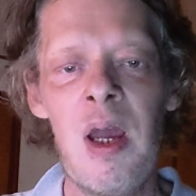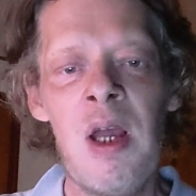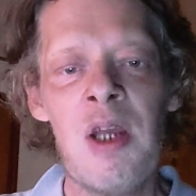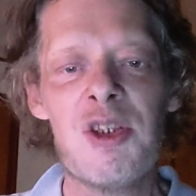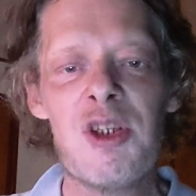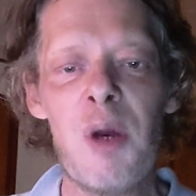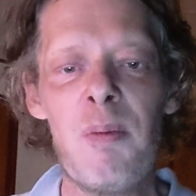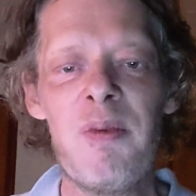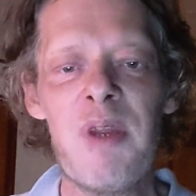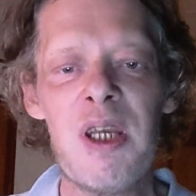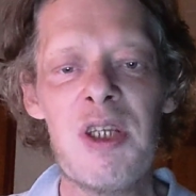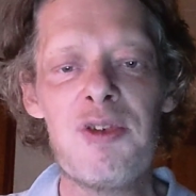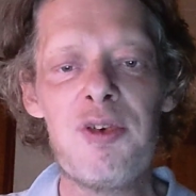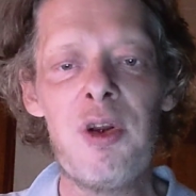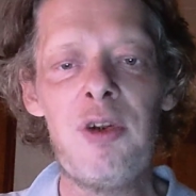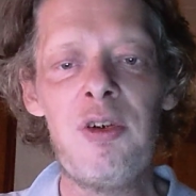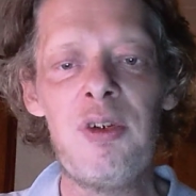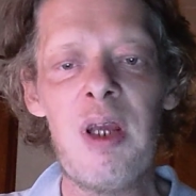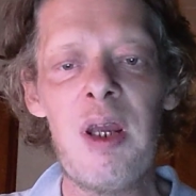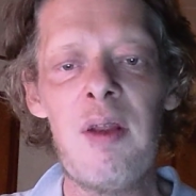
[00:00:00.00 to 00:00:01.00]
Some days
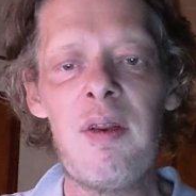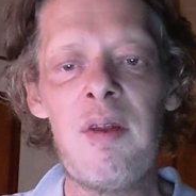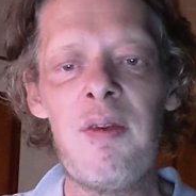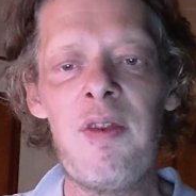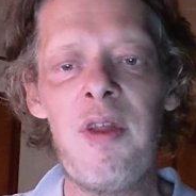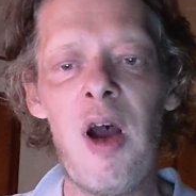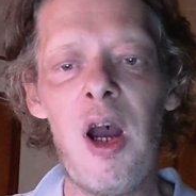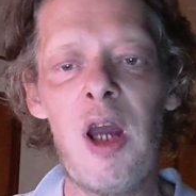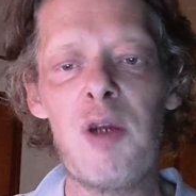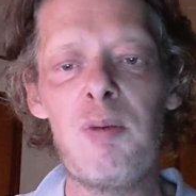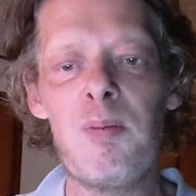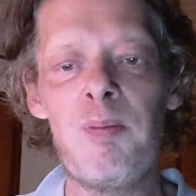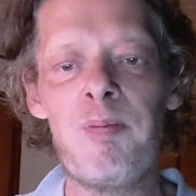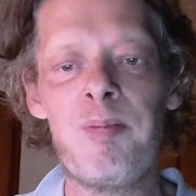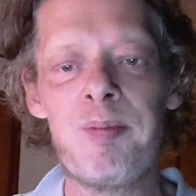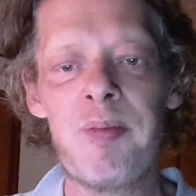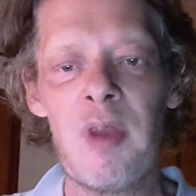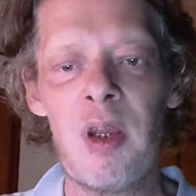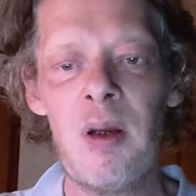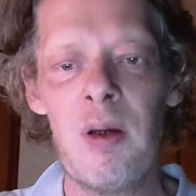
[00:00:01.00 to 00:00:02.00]
further ahead in time.
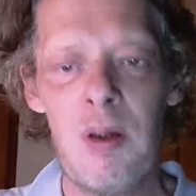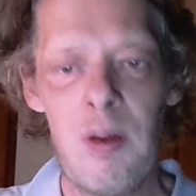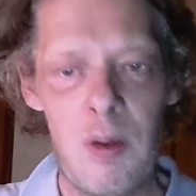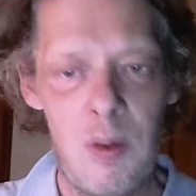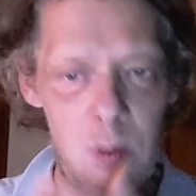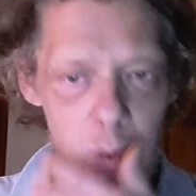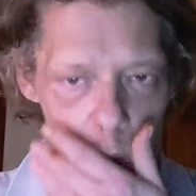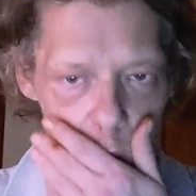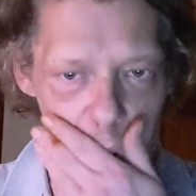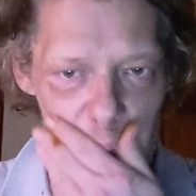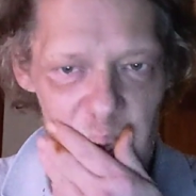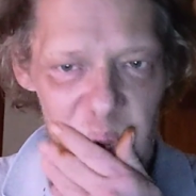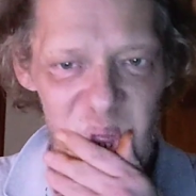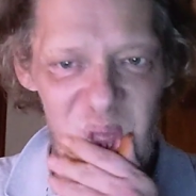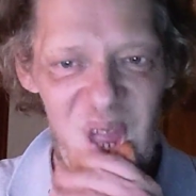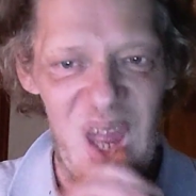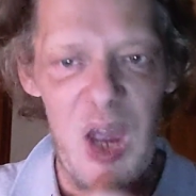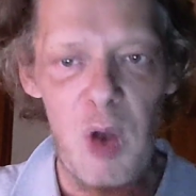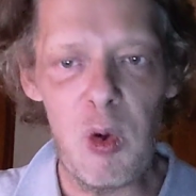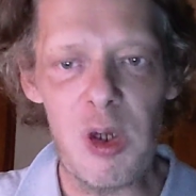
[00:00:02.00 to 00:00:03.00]
I